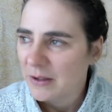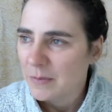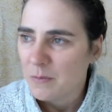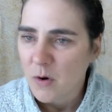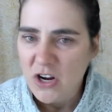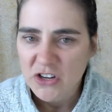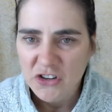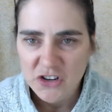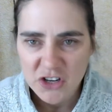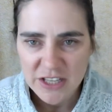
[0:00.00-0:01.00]

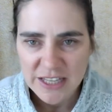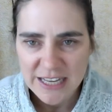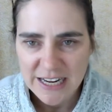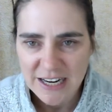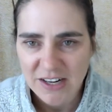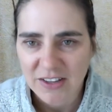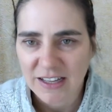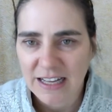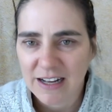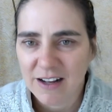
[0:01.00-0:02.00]
moisture in the air, the
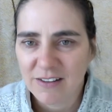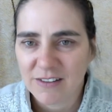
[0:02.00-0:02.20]
clouds